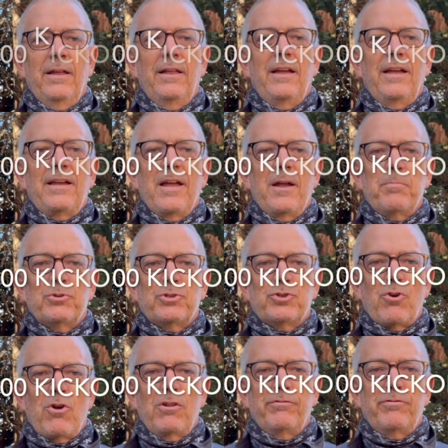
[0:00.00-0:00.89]
Hey, Campers,
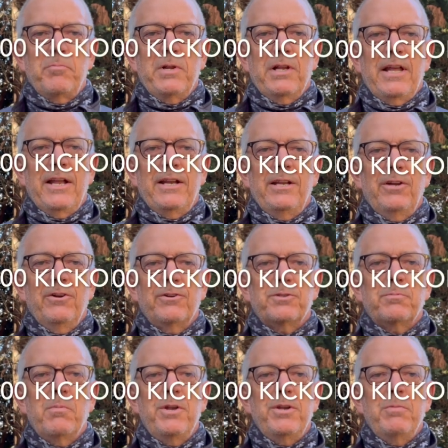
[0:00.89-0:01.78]
Charlie from Atlanta here.
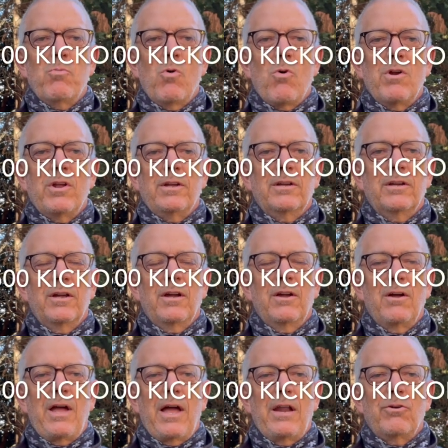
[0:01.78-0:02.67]
It's Monday morning.
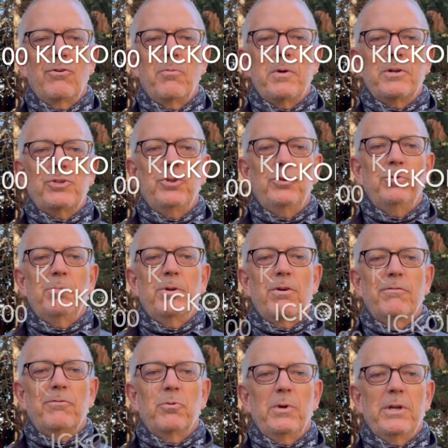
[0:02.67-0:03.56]
I don't know about you, but
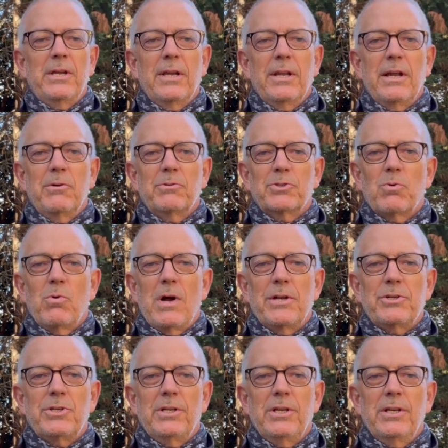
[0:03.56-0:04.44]
over the weekend I was
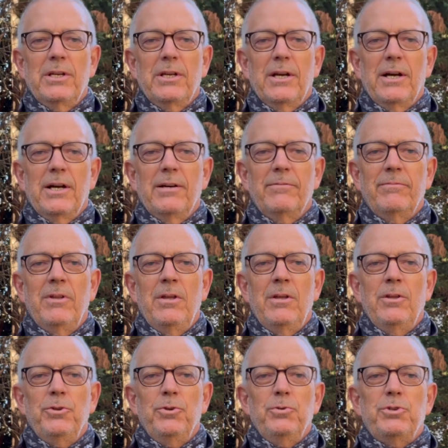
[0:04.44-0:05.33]
watching
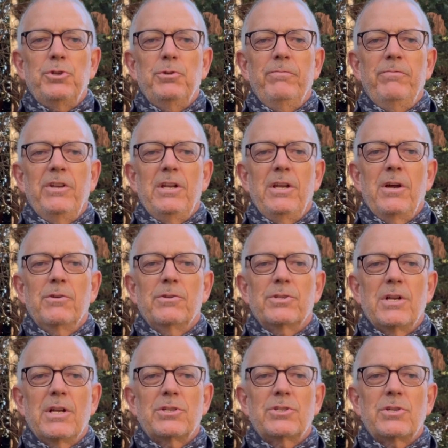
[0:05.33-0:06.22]
YouTube
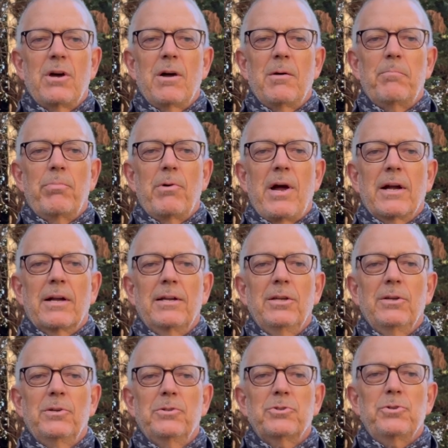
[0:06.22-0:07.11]
videos and I saw Brock
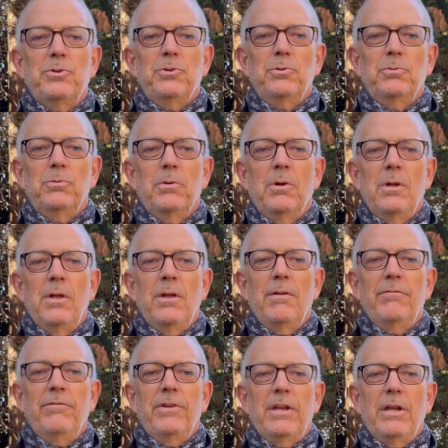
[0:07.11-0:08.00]
Gill's new
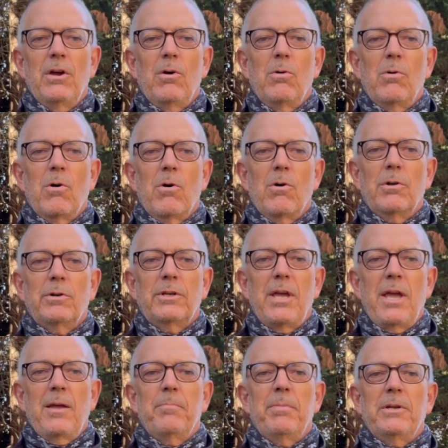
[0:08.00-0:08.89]
video on
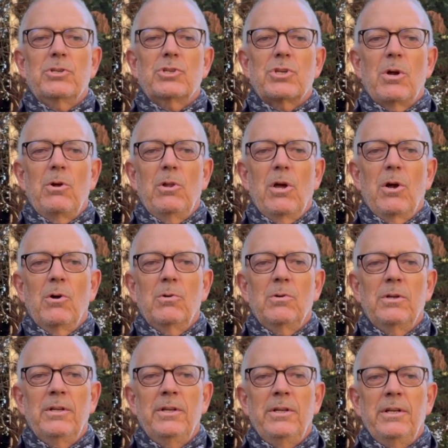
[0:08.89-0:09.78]
camping solo
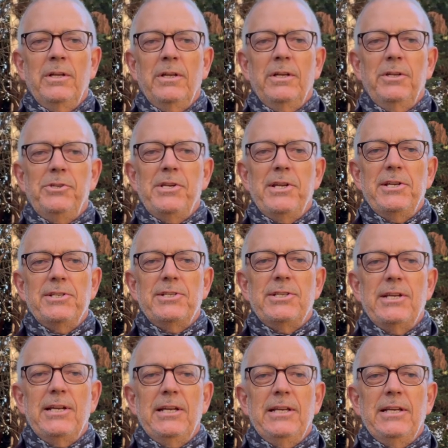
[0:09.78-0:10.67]
in
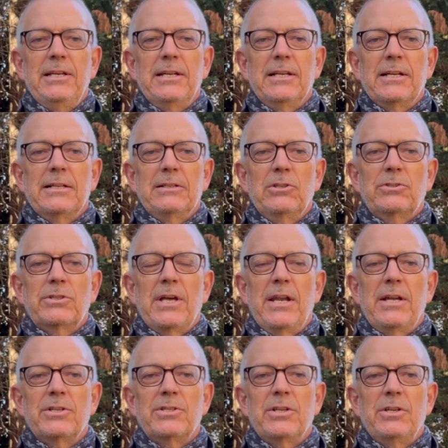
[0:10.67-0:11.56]
Tennessee. And I looked at
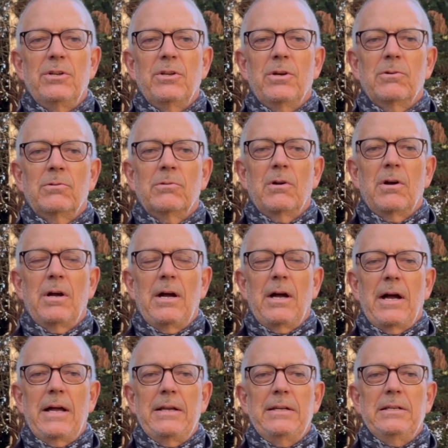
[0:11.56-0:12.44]
it and said, you know,
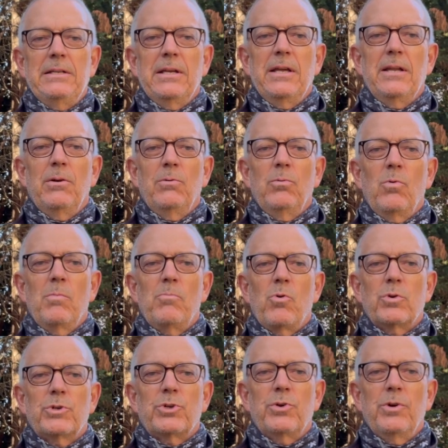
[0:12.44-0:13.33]
I need to get in one
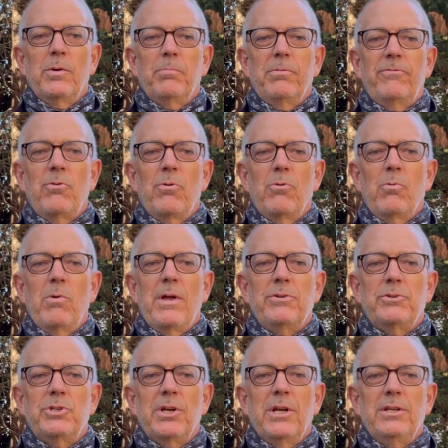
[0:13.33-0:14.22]
more trip before the
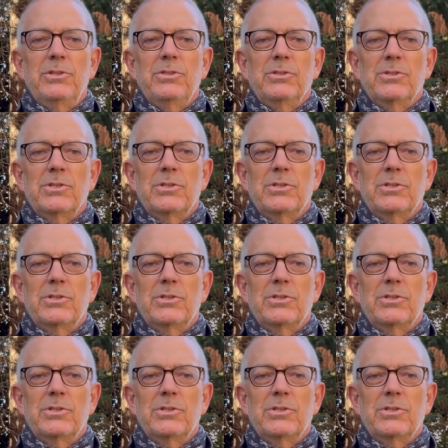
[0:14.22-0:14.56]
weather changes.